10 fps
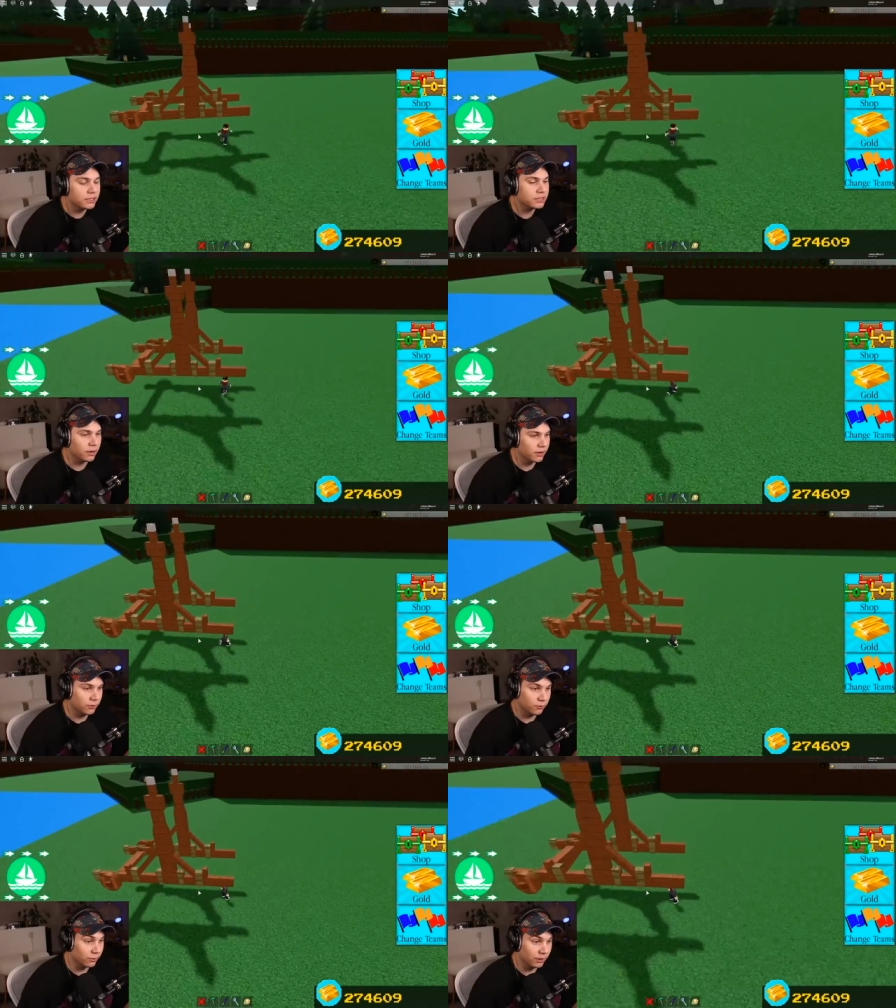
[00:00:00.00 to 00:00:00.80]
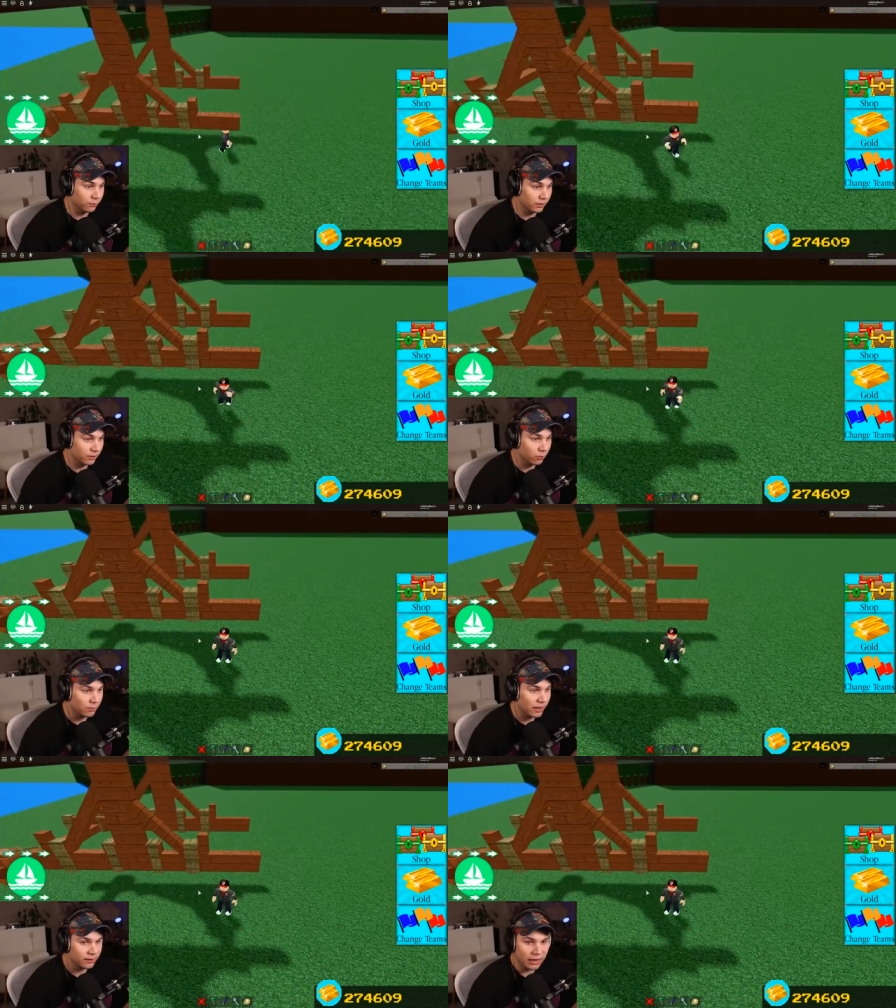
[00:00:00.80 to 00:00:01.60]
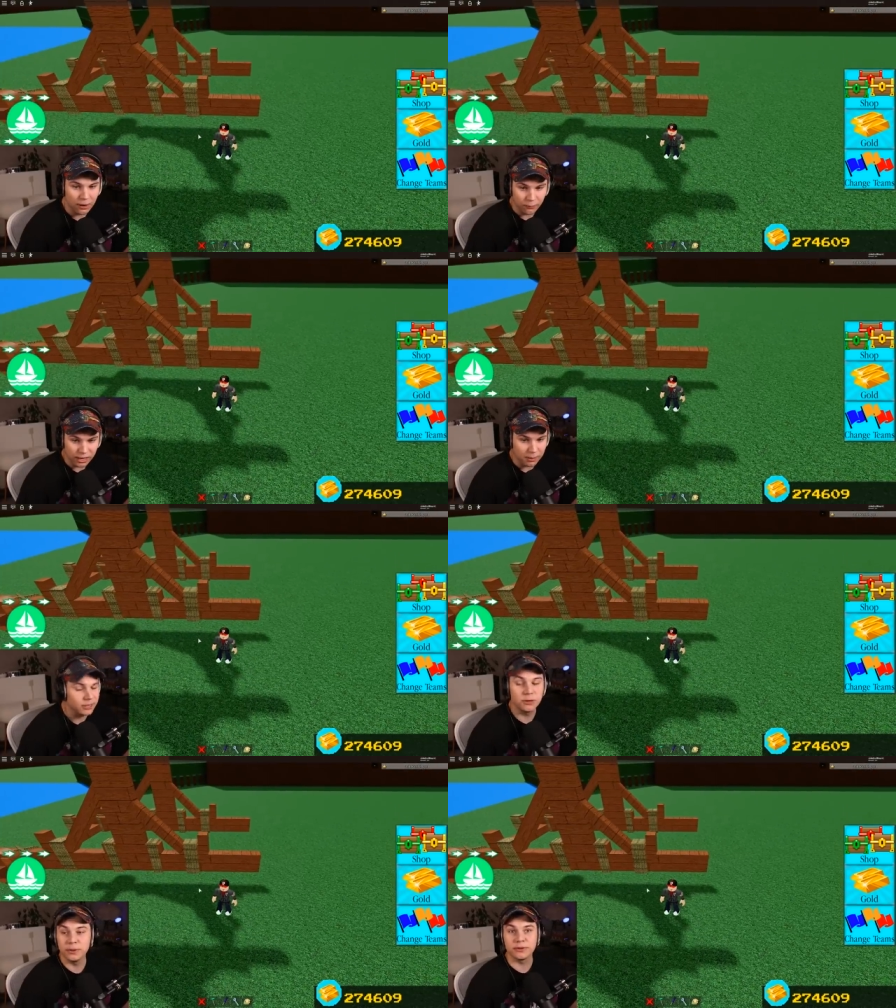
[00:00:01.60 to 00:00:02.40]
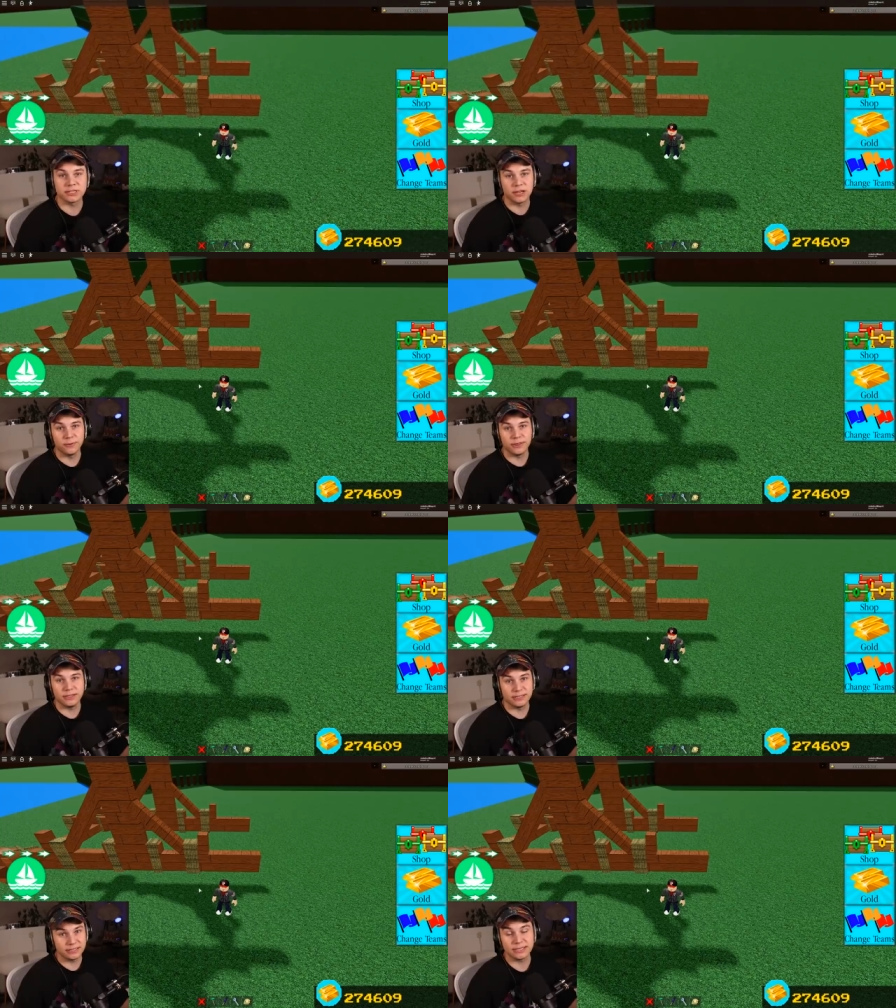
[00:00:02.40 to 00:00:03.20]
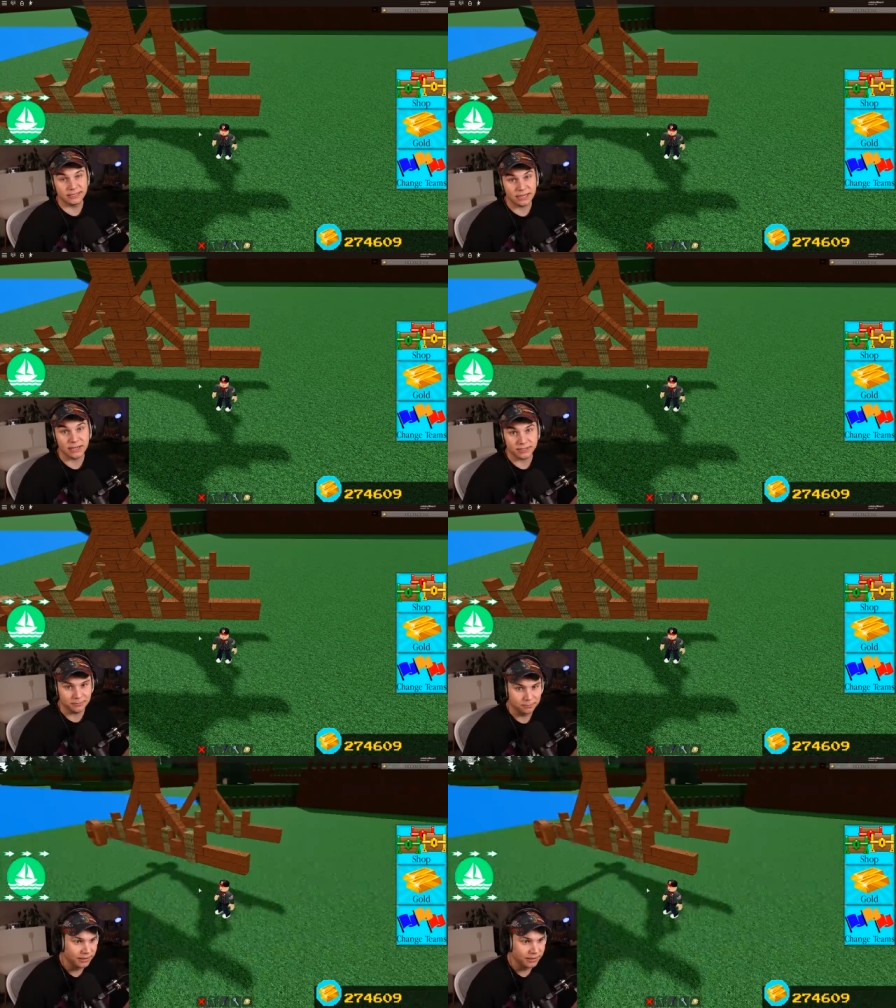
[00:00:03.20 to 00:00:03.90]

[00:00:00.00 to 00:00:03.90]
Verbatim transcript: but it's starting to look really, really cool, man. I recommend you build yourself one of these. This thing is awesome.